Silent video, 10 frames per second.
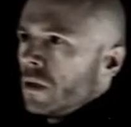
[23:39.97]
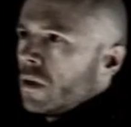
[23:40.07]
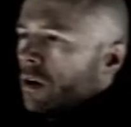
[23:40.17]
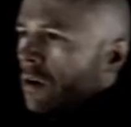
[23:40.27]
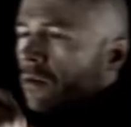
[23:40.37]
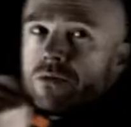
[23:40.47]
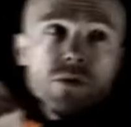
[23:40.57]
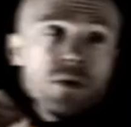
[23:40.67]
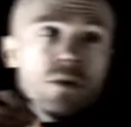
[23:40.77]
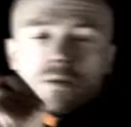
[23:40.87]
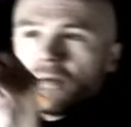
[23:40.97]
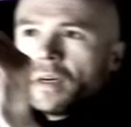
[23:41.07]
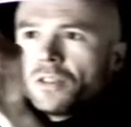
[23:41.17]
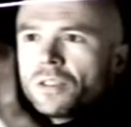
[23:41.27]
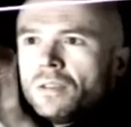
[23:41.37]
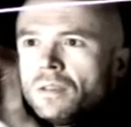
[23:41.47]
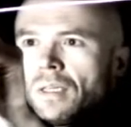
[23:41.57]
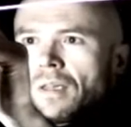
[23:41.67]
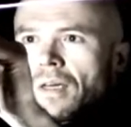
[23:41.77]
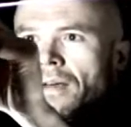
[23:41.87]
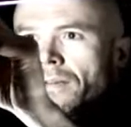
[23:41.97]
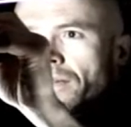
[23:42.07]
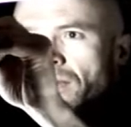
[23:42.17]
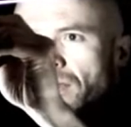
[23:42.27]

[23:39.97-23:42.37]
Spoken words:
of function little f.